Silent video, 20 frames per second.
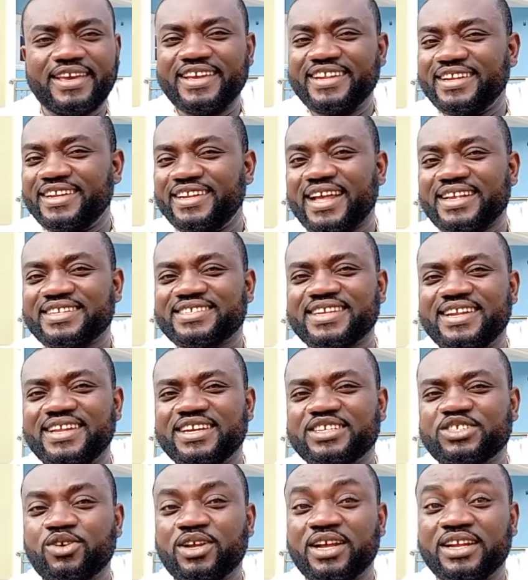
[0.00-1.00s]
in the last
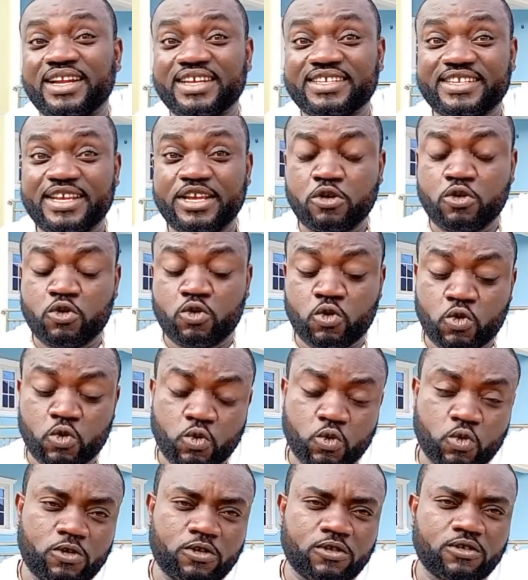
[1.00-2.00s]
election are now saying,
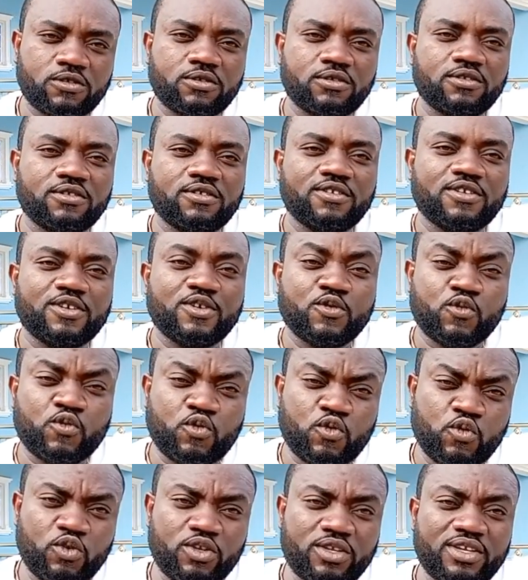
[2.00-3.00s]
good,
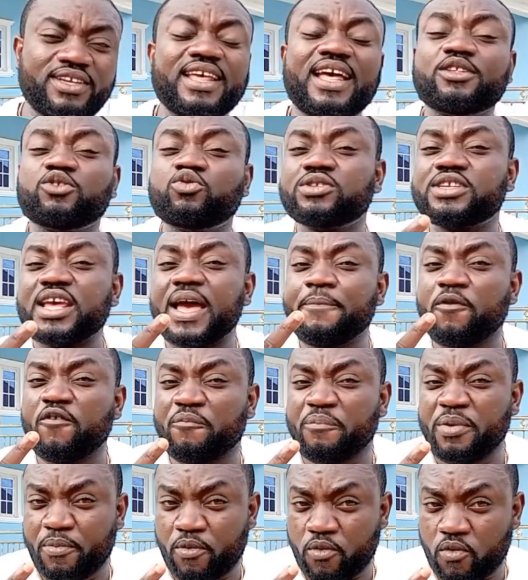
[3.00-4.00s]
good. There are two types
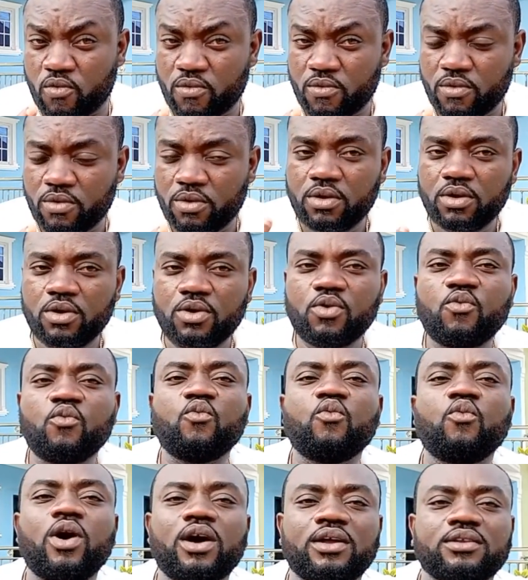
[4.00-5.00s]
of people.
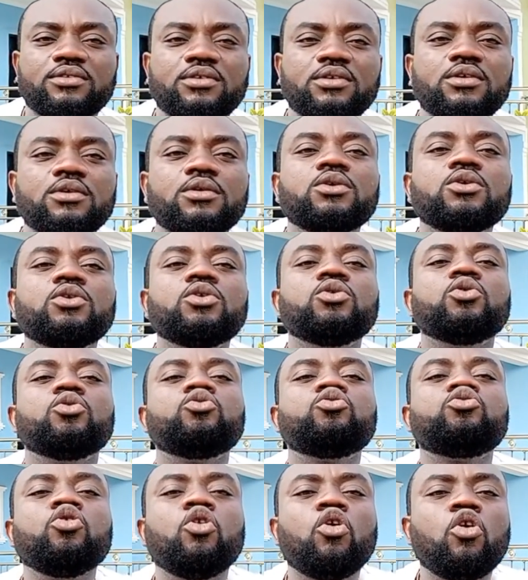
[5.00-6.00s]
One,
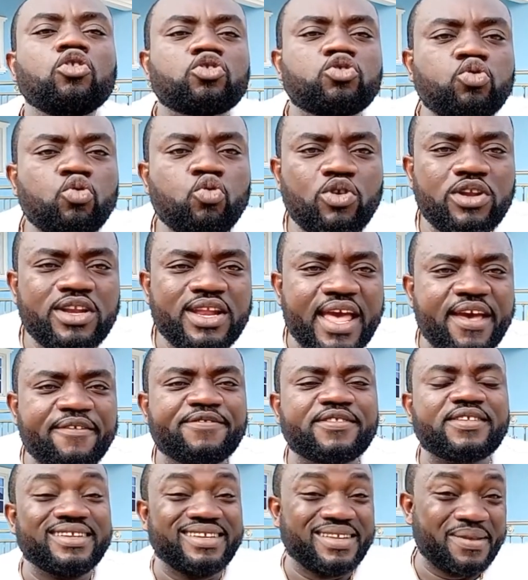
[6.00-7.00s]
those who
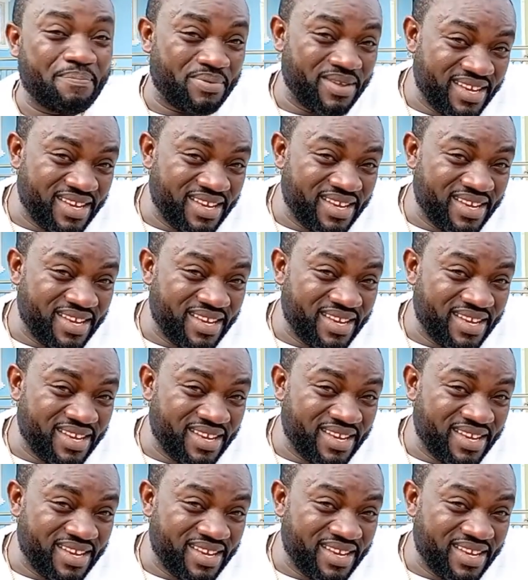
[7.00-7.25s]
left the